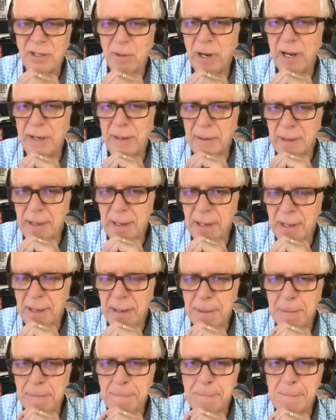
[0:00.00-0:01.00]
We tell him is what
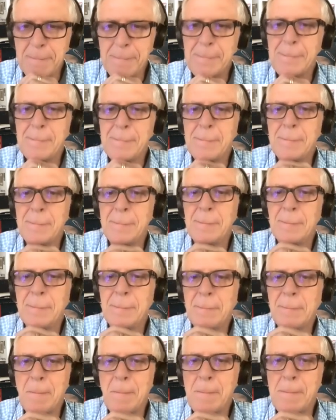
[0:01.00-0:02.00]
he
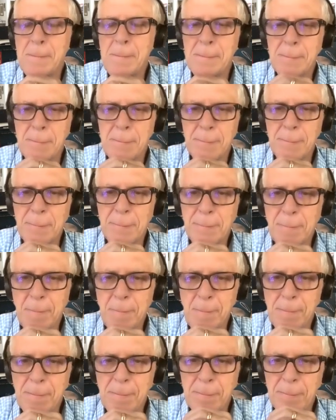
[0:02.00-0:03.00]
prints. He doesn't make up
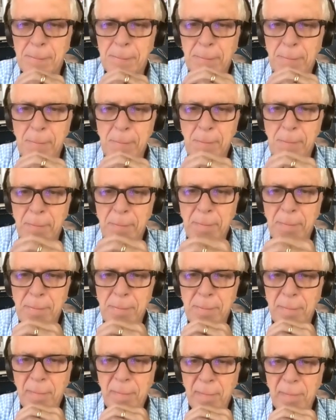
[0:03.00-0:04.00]
something. He doesn't
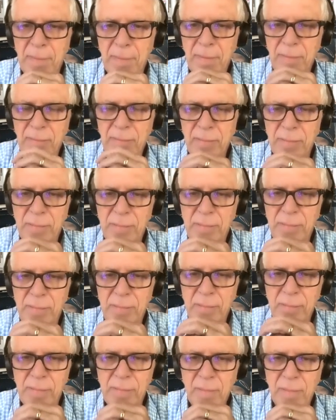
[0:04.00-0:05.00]
dream.
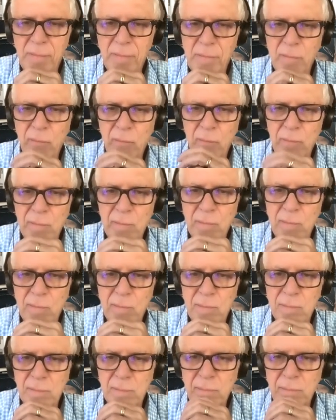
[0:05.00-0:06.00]
If we don't tell him, he
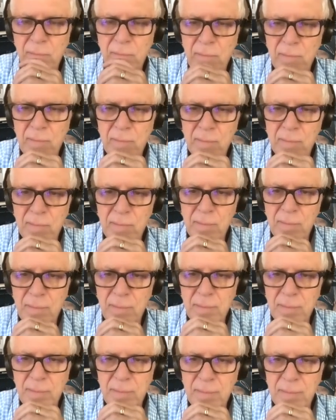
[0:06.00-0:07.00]
doesn't publish. He doesn't say,
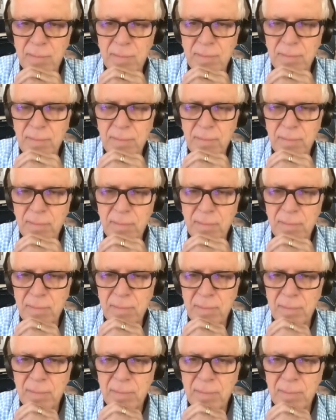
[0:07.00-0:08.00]
well, here's what I think,
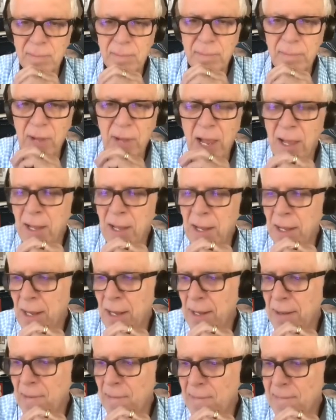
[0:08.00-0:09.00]
or here's a
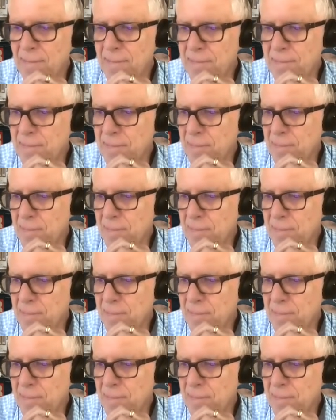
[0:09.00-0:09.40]
rumor.